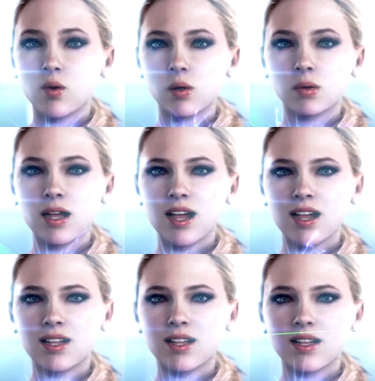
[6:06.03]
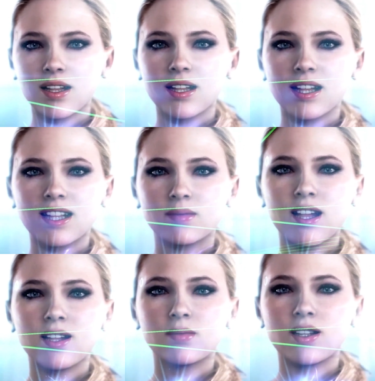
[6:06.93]
Your configuration and
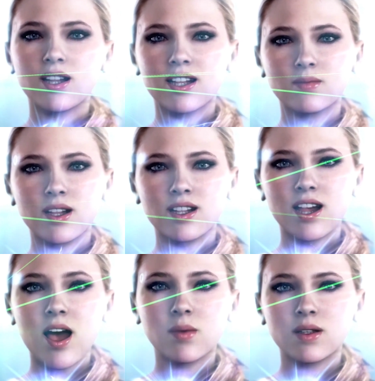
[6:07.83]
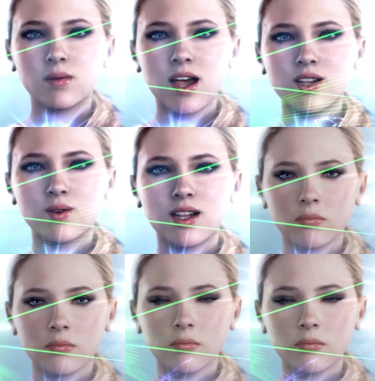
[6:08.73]
repairs was successful, sir.